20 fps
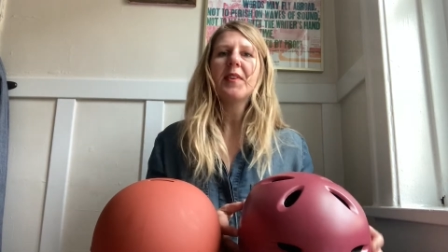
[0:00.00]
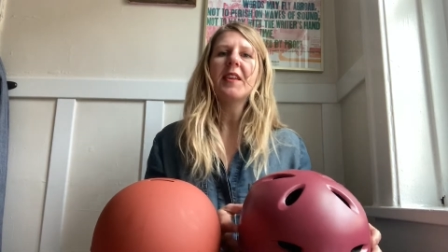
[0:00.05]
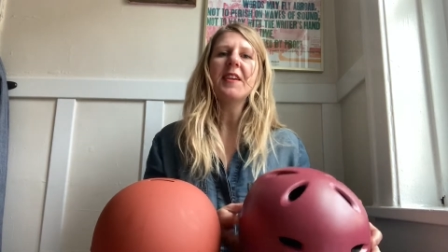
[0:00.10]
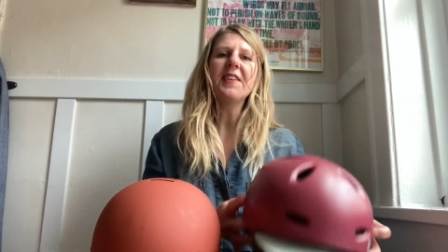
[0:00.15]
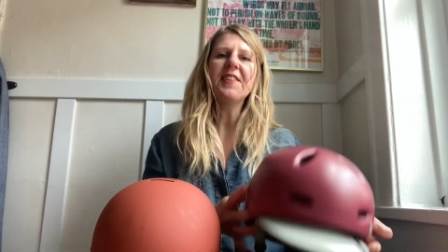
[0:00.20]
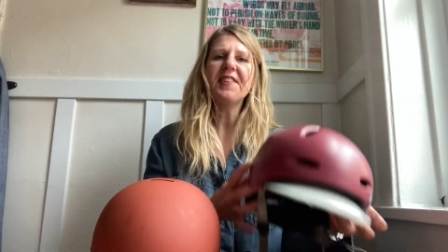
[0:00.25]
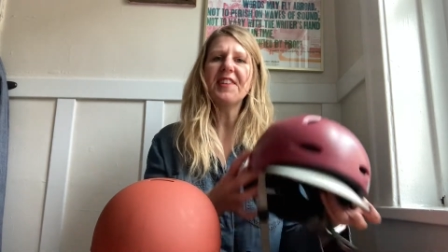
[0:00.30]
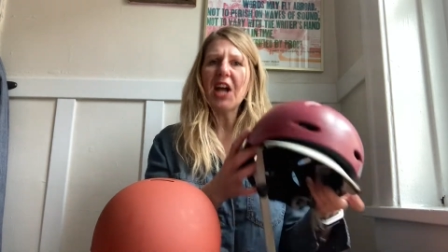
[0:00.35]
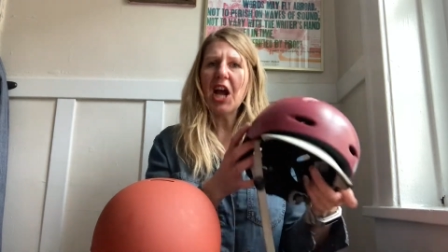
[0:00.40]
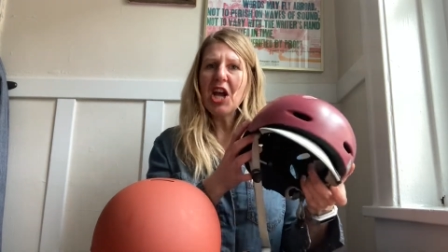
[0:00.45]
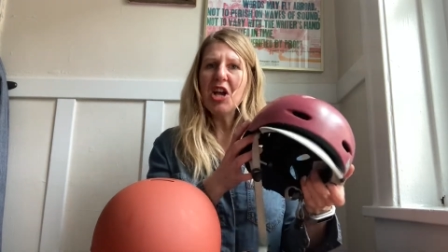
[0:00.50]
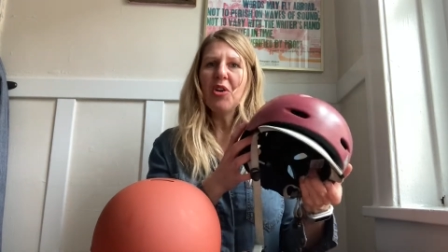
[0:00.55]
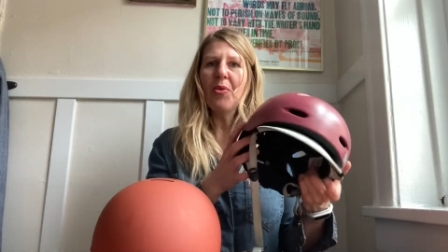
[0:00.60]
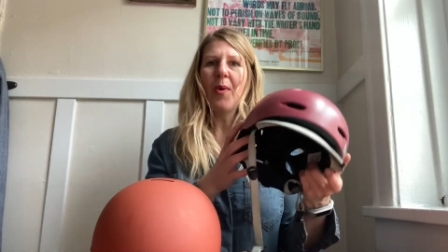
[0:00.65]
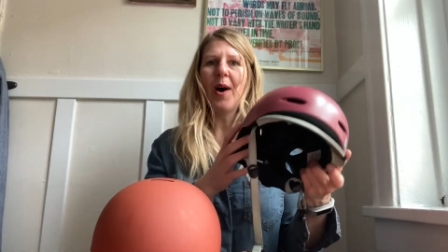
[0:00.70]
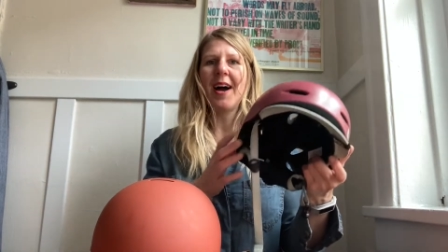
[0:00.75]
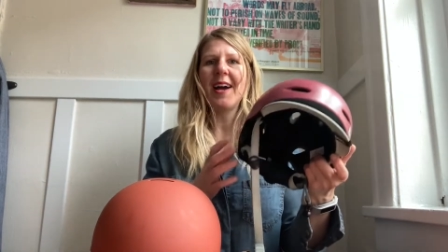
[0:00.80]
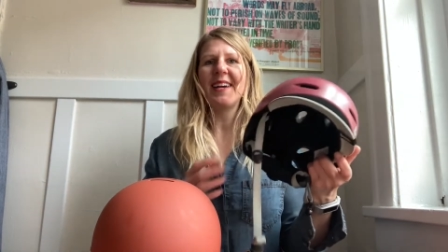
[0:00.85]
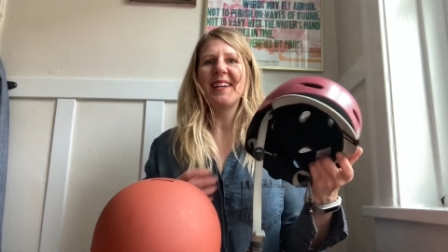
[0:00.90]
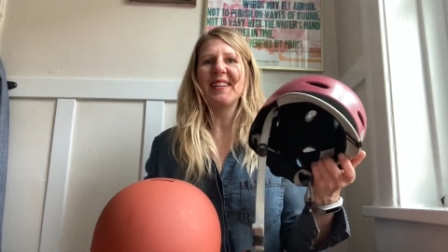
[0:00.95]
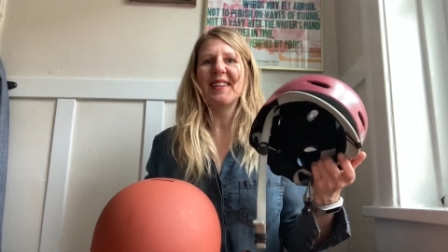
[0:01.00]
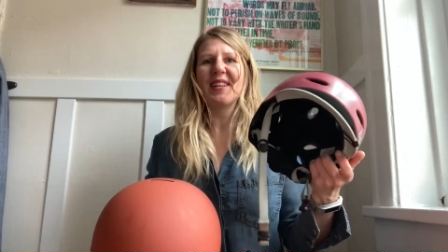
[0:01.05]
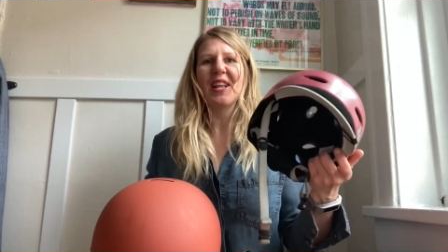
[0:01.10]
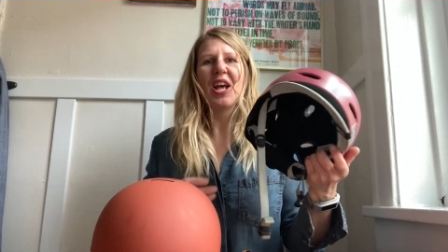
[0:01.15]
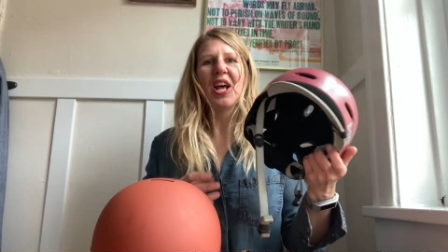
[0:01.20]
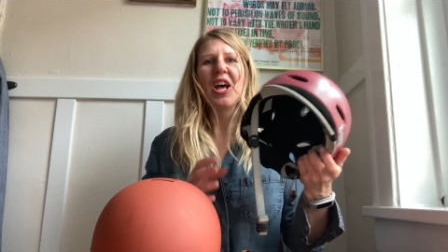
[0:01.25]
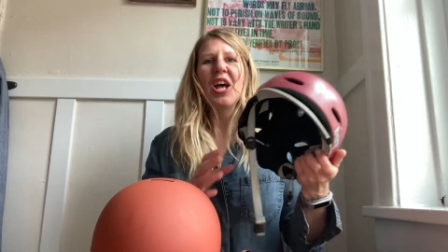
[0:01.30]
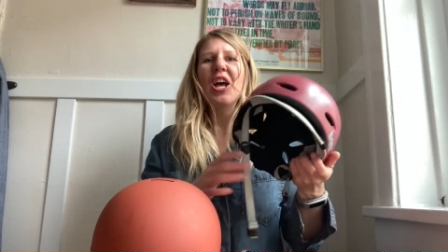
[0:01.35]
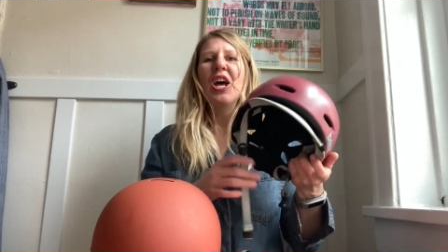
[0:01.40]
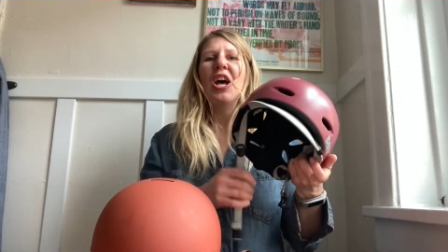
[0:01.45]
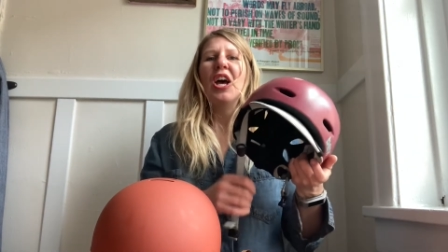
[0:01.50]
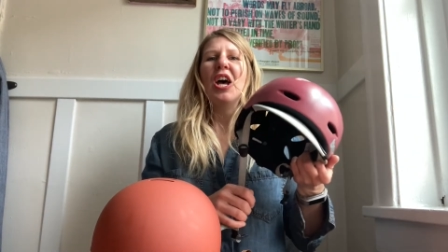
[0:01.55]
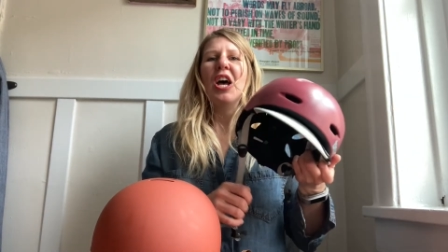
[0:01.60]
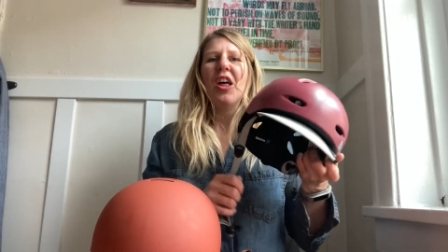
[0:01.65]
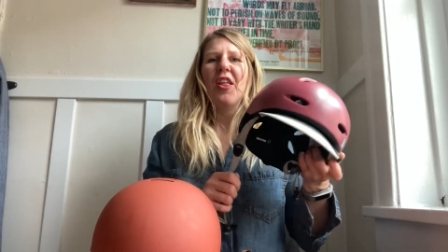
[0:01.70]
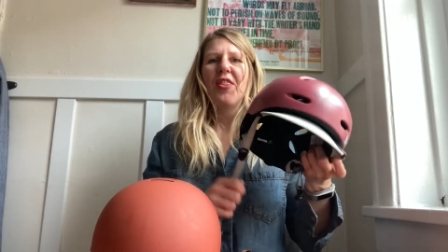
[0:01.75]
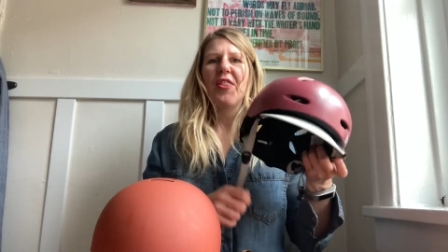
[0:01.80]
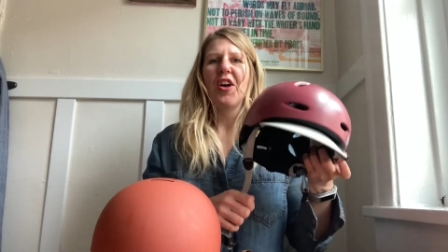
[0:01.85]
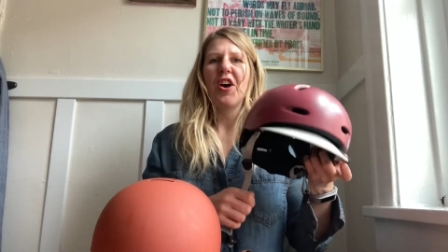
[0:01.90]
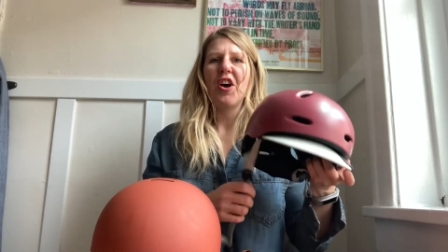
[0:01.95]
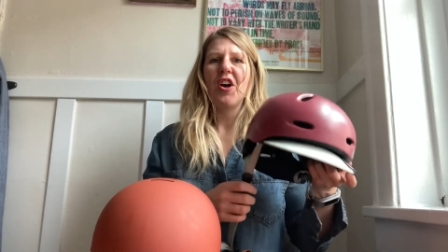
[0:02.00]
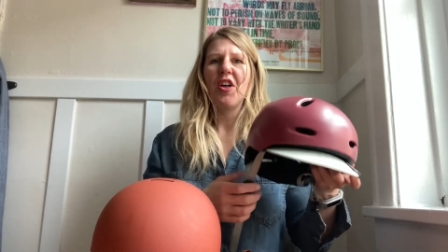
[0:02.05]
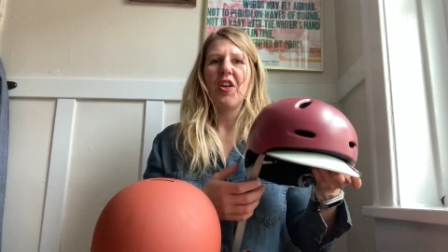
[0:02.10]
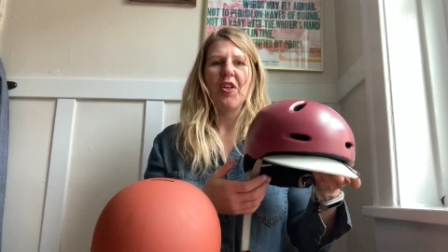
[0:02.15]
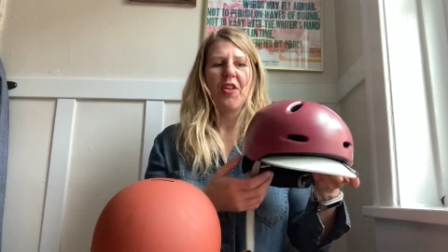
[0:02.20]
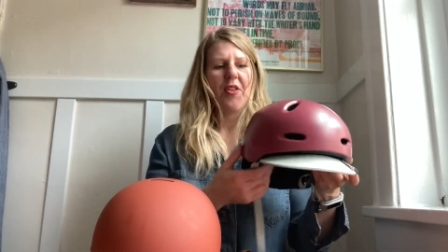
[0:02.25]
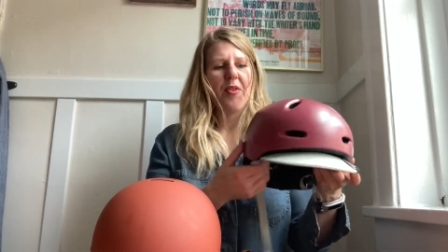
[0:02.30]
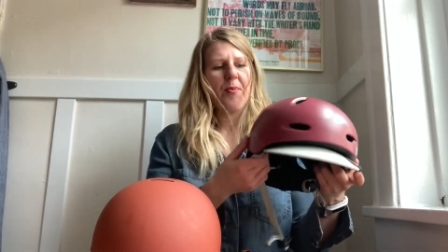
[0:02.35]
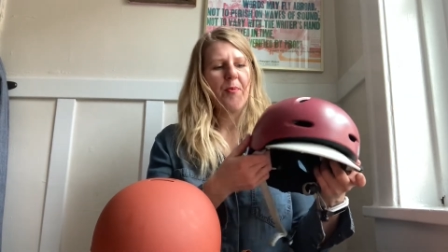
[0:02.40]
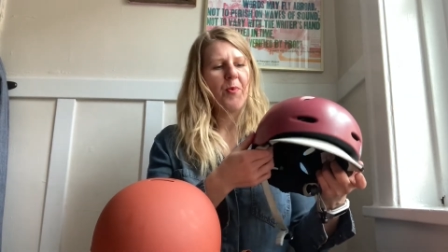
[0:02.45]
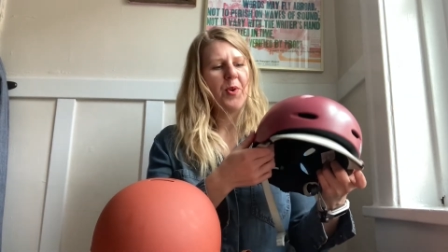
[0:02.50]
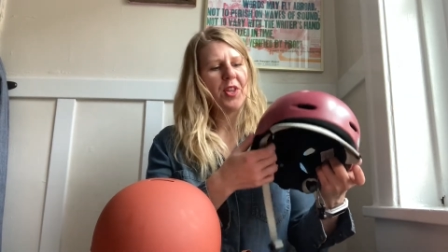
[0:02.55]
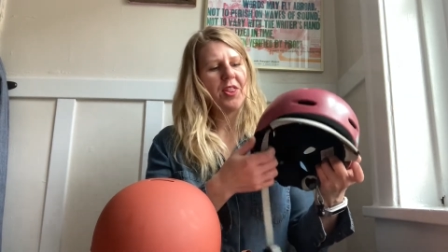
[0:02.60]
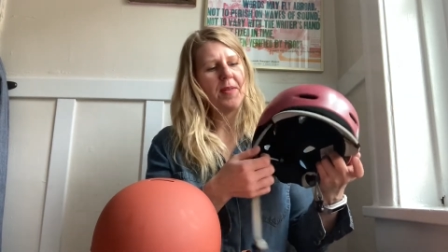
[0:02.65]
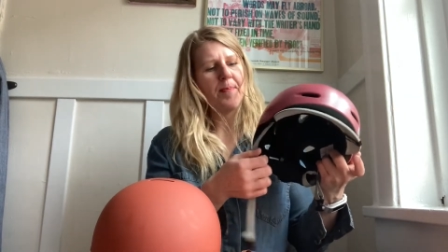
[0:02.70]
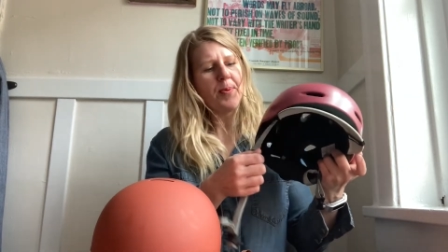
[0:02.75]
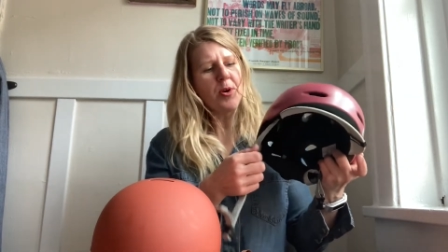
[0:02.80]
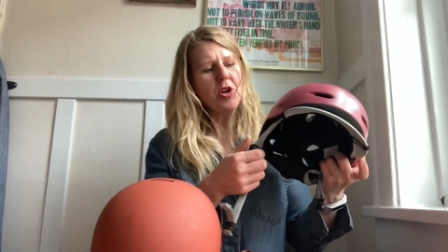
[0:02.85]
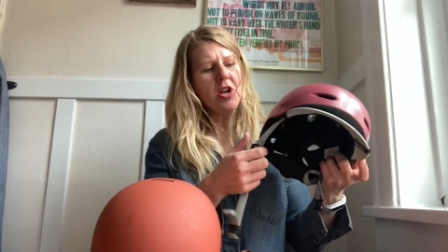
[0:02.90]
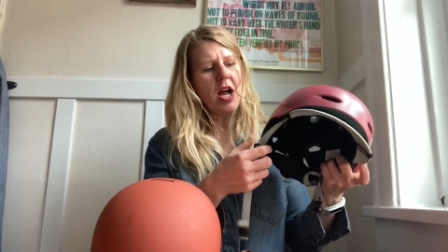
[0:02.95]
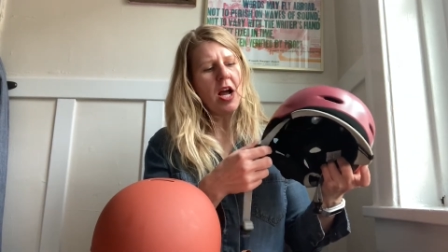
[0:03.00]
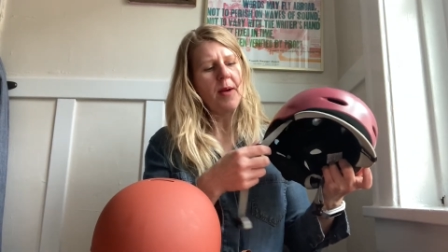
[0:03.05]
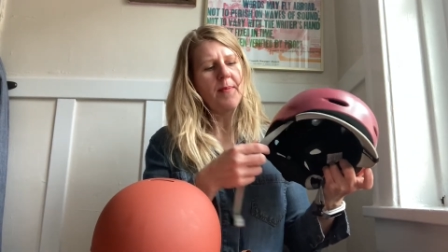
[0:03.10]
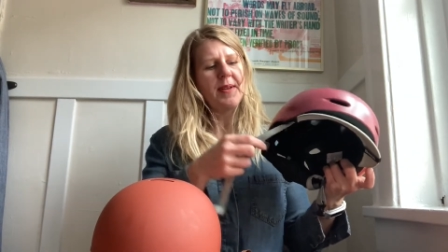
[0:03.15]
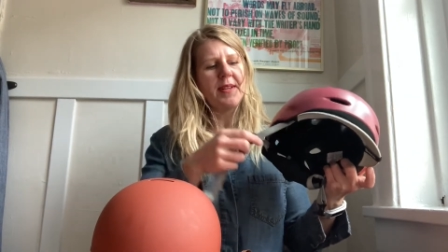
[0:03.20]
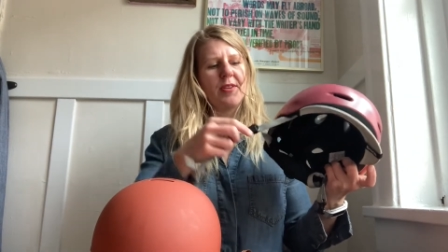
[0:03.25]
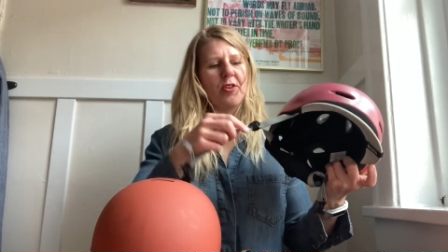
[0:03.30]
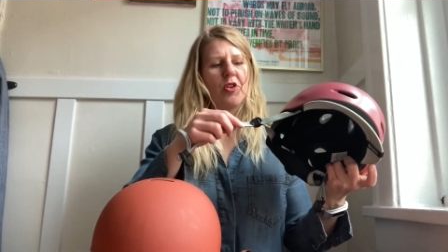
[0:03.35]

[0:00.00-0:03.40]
Style-wise, with the Bern helmets,